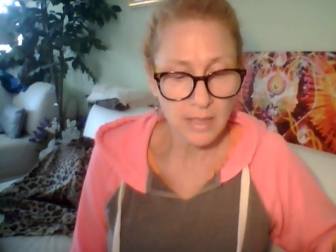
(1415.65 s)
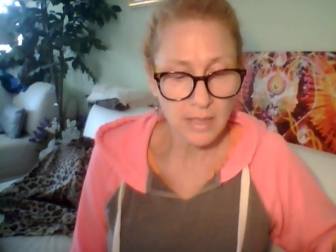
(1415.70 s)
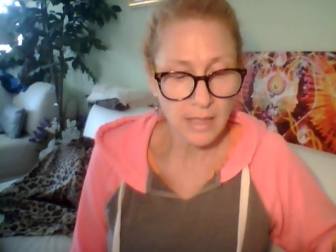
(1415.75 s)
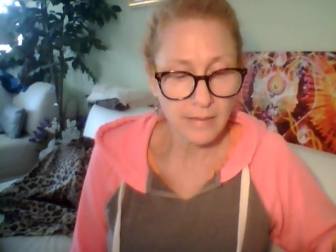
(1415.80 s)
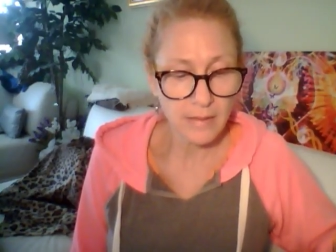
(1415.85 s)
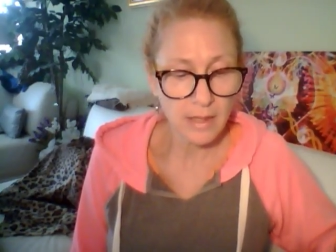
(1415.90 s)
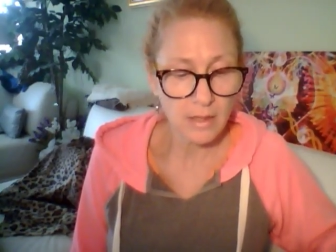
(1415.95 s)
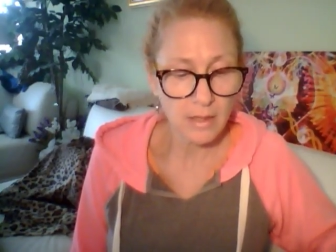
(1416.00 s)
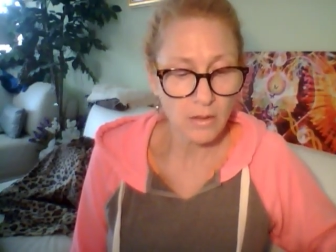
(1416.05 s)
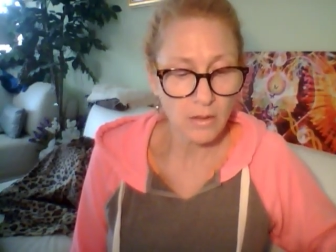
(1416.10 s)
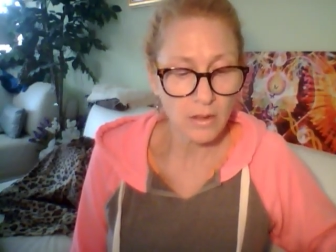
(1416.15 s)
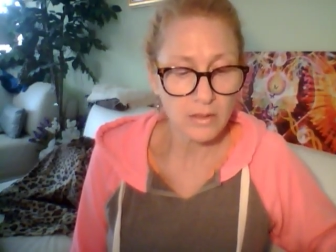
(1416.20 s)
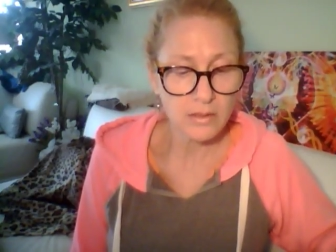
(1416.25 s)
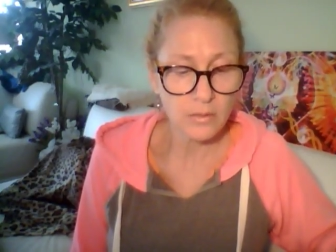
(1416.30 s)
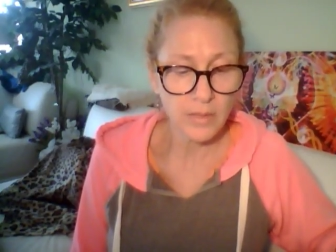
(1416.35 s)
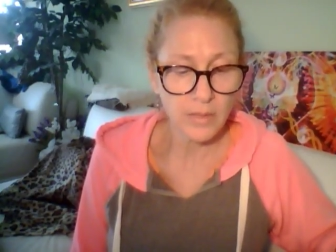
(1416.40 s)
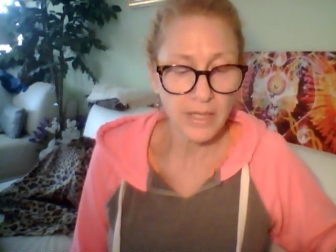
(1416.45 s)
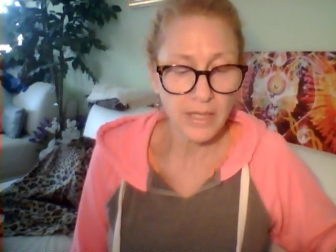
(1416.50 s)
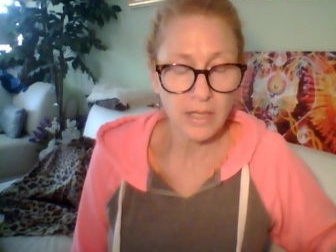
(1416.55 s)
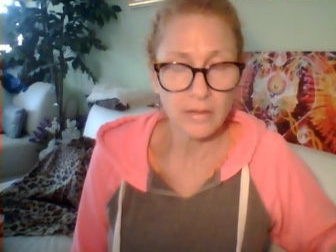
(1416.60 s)
and then
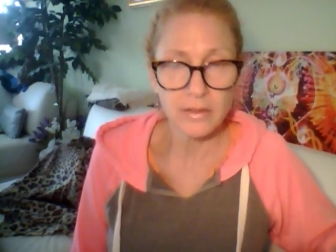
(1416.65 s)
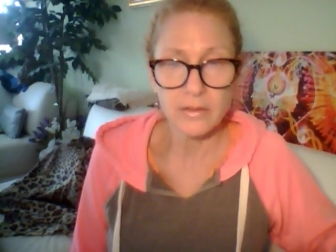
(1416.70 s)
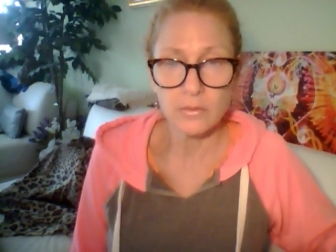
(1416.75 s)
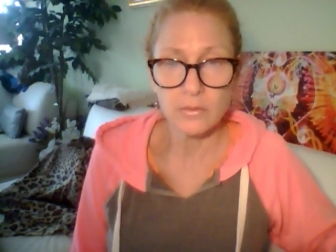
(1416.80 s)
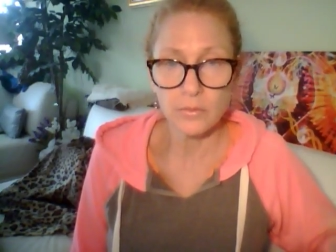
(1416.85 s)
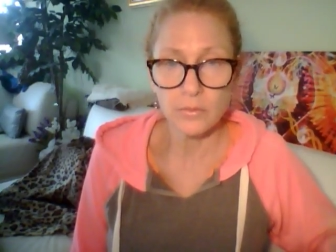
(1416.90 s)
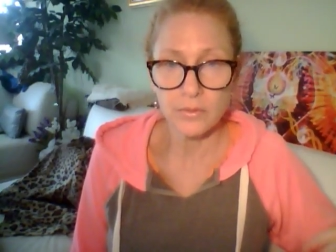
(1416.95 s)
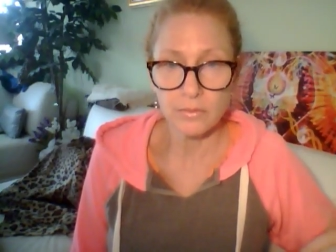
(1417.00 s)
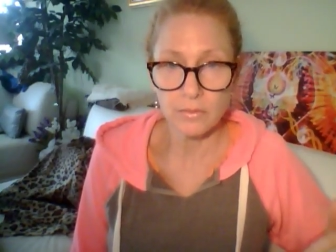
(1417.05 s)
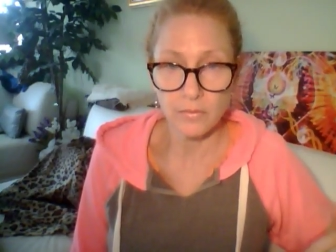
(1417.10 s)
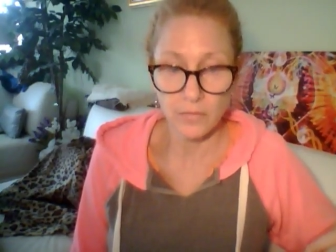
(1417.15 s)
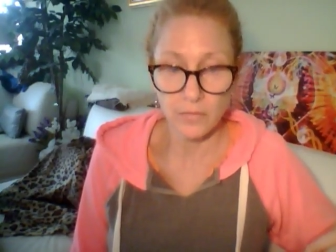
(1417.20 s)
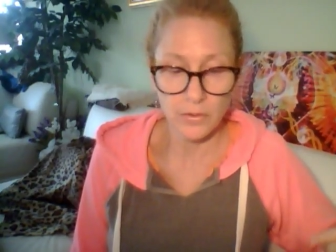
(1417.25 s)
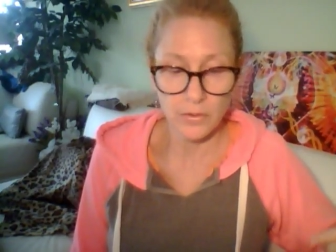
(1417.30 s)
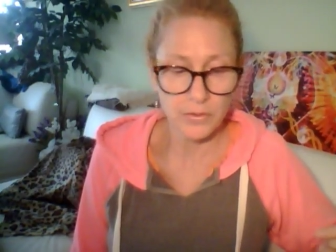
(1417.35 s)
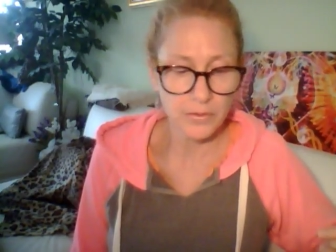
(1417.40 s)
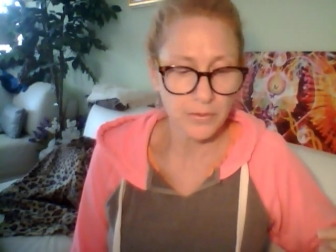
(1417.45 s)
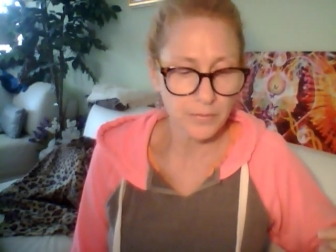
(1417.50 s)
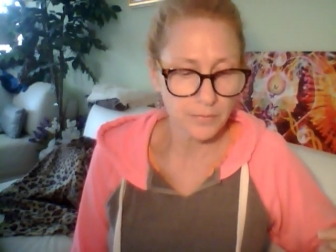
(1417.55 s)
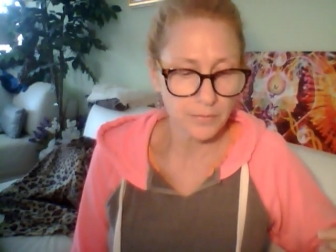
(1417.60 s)
also Aries was
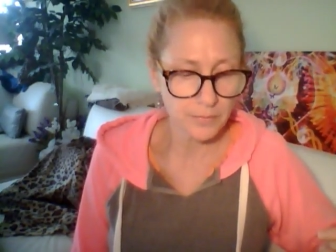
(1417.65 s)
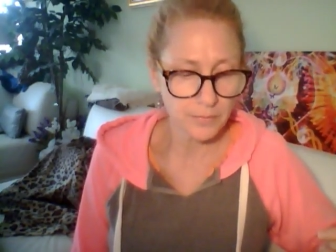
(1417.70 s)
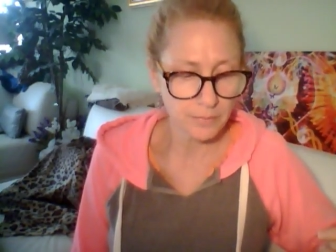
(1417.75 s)
reversed.